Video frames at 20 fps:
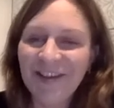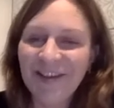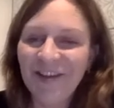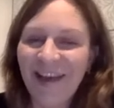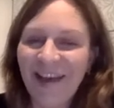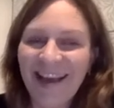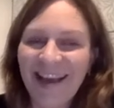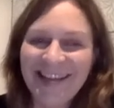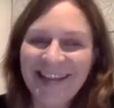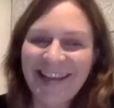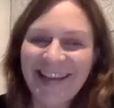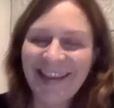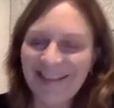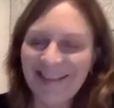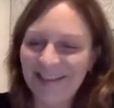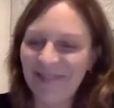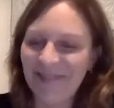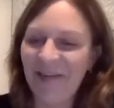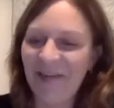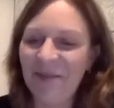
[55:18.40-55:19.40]
to exit
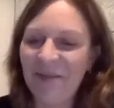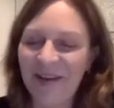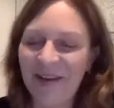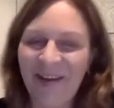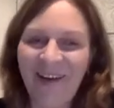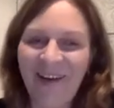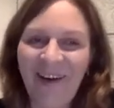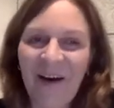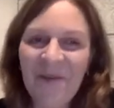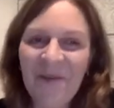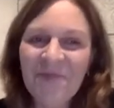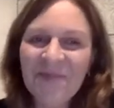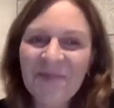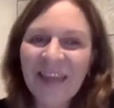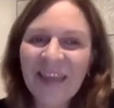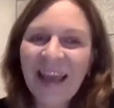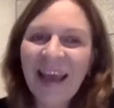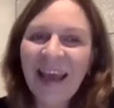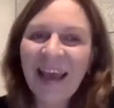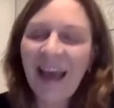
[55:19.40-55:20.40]
this webinar
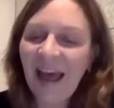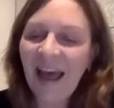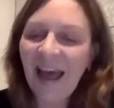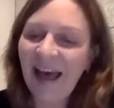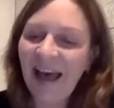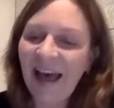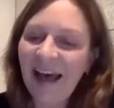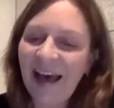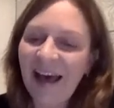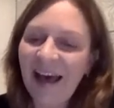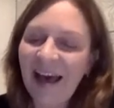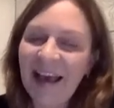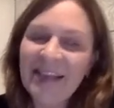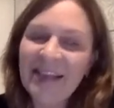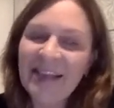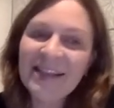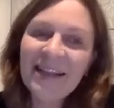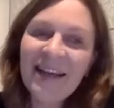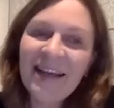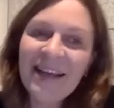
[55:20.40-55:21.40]
uh, is
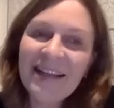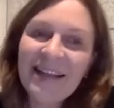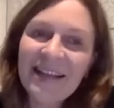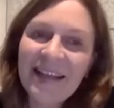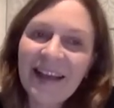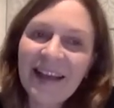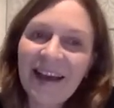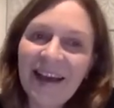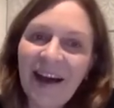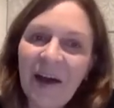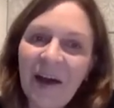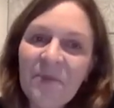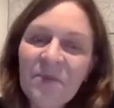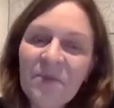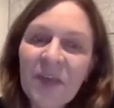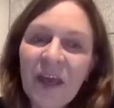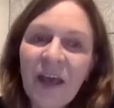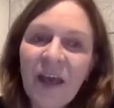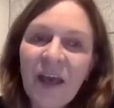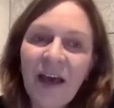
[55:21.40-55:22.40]
an idea
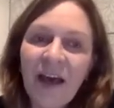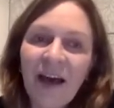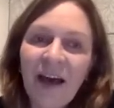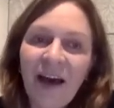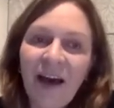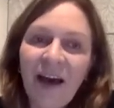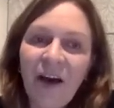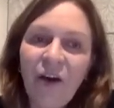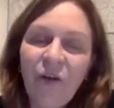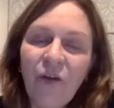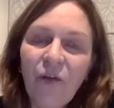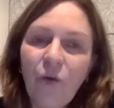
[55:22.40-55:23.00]
uh,